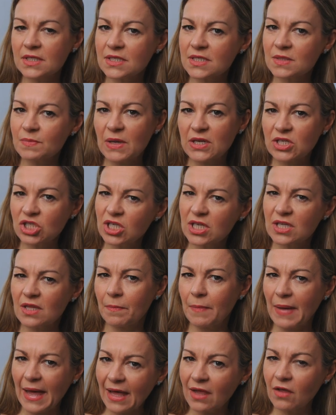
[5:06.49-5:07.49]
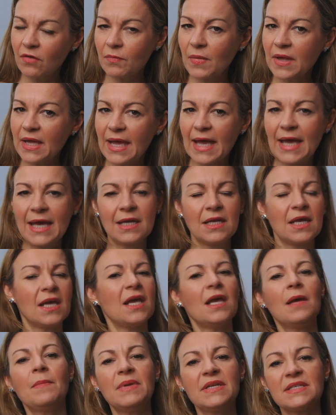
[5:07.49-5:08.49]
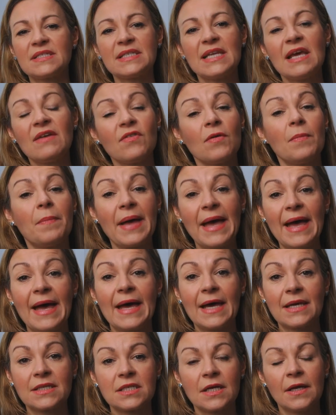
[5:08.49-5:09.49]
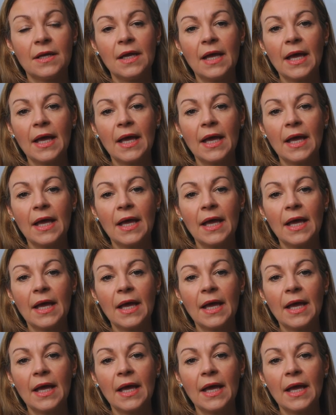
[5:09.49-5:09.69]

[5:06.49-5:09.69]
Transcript: and especially at the back of my head, but it's never bad.